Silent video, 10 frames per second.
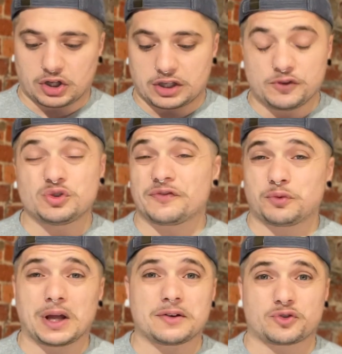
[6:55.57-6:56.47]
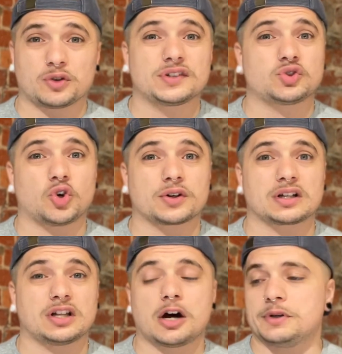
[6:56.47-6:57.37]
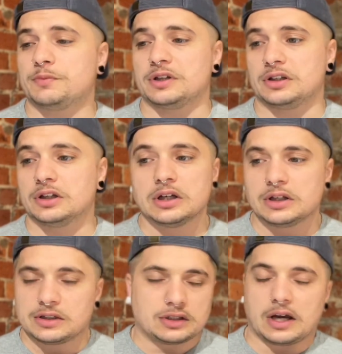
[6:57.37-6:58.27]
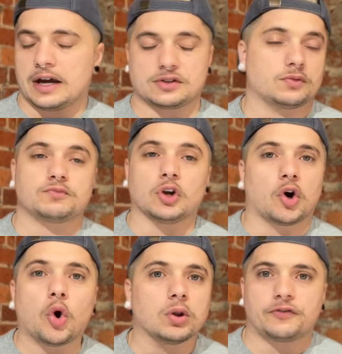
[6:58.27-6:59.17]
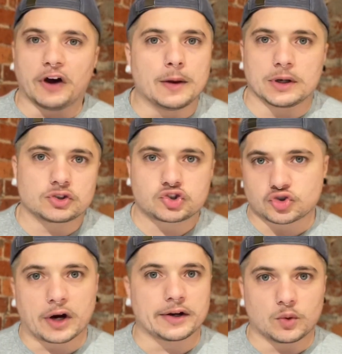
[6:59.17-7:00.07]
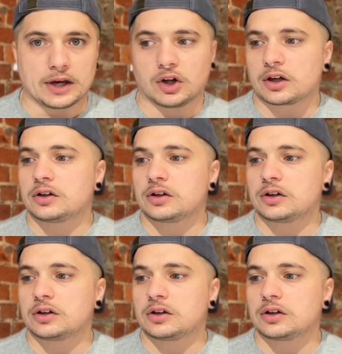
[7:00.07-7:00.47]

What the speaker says: Like if he was playing for a Victorian club, he'd be as a Hall of Famer straight away. Like